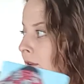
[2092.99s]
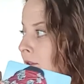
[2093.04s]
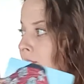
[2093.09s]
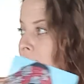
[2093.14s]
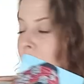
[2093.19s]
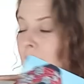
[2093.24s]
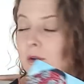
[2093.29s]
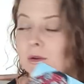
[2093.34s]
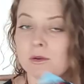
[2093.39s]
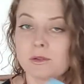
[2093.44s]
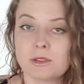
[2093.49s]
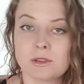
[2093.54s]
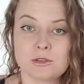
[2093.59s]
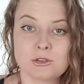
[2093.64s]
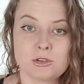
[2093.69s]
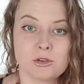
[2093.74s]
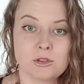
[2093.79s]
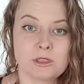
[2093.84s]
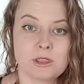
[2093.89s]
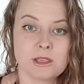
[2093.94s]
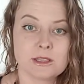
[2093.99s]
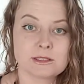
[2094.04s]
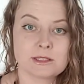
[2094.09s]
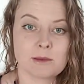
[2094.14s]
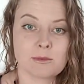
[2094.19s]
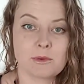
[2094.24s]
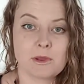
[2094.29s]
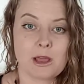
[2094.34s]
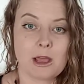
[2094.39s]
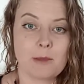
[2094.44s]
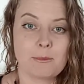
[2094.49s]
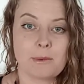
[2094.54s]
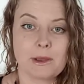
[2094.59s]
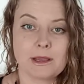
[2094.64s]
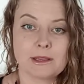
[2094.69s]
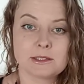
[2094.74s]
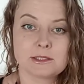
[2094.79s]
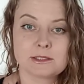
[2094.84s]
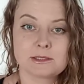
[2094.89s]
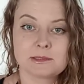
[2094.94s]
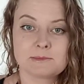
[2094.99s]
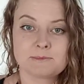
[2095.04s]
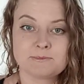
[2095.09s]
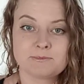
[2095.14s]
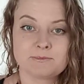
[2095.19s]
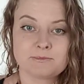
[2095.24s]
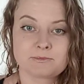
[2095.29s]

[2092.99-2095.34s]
So two things that will help us.